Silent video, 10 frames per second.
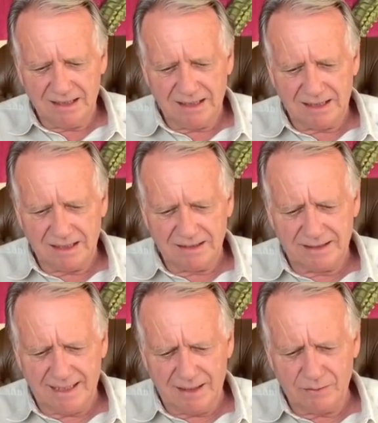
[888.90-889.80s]
Uh,
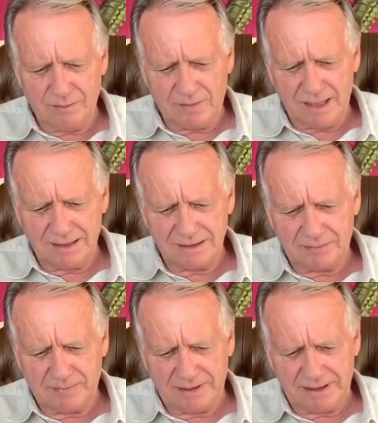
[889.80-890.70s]
that
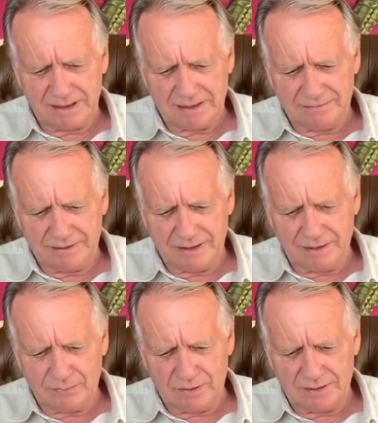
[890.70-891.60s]
reminds me of
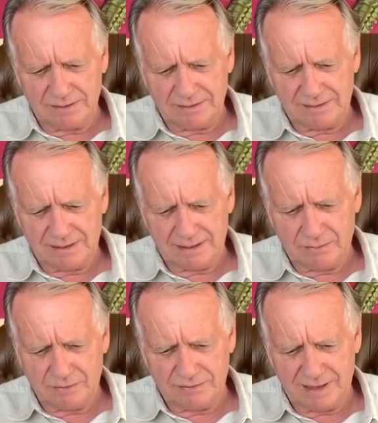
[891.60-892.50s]
another one that I
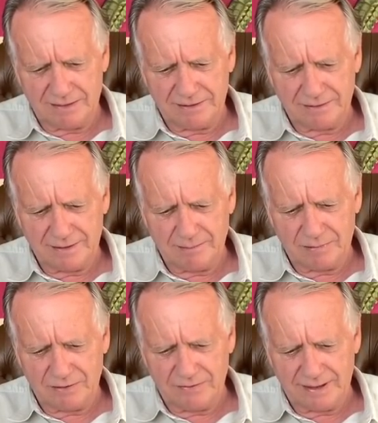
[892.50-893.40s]
wrote down here right
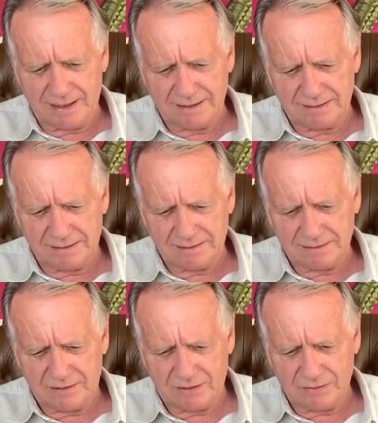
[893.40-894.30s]
below that
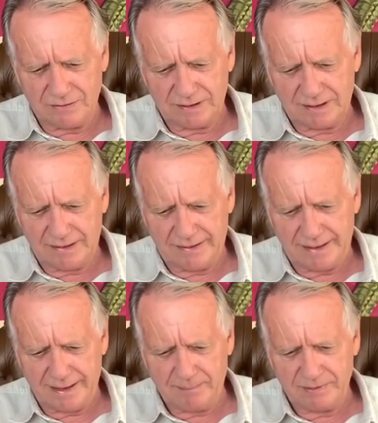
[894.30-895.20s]
called
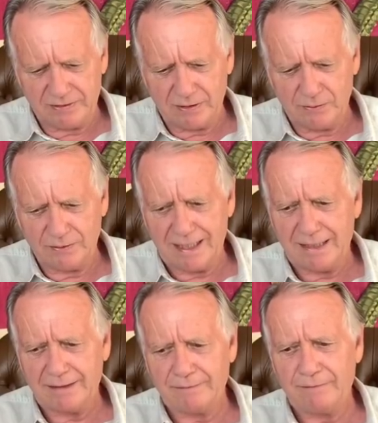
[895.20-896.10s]
The Episode
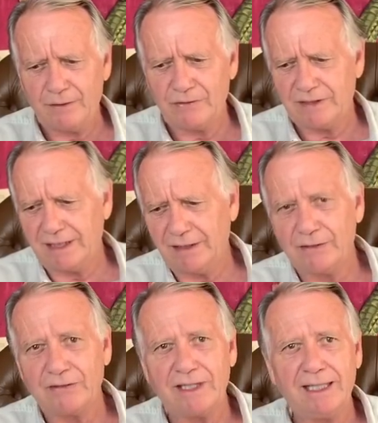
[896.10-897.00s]
at the First
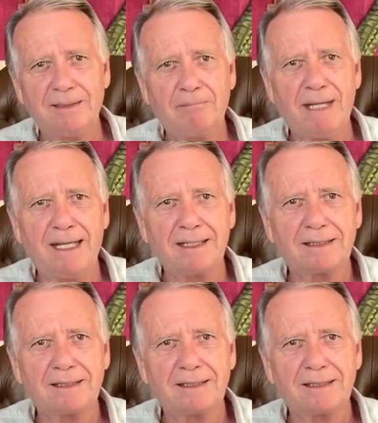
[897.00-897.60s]
Interstate Bank.